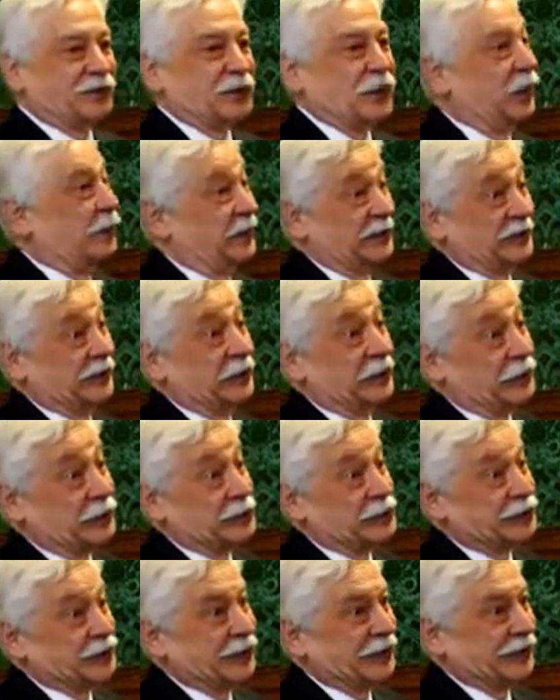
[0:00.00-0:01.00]
nobody
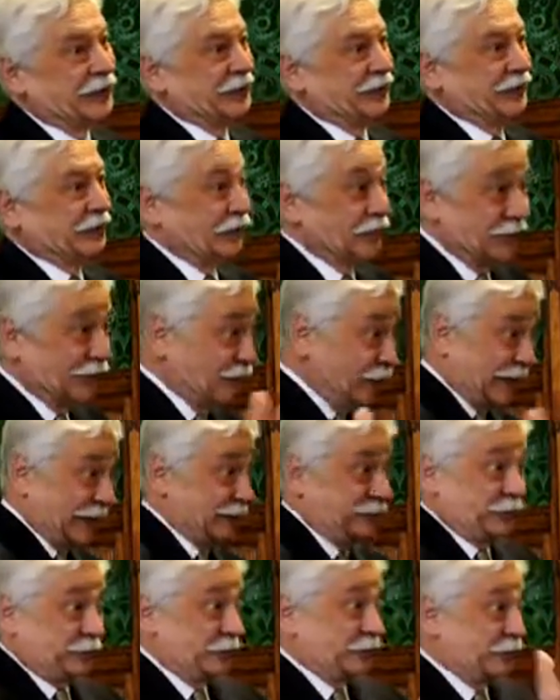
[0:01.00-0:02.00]
knows
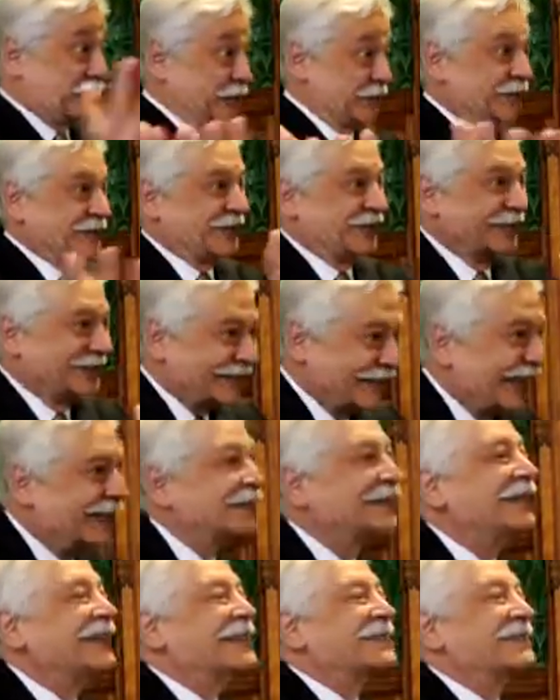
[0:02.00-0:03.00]
what proportion
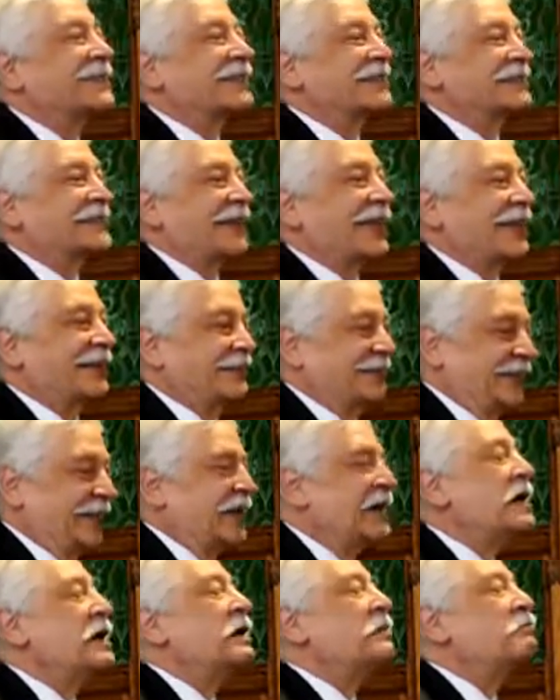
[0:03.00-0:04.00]
that is exactly,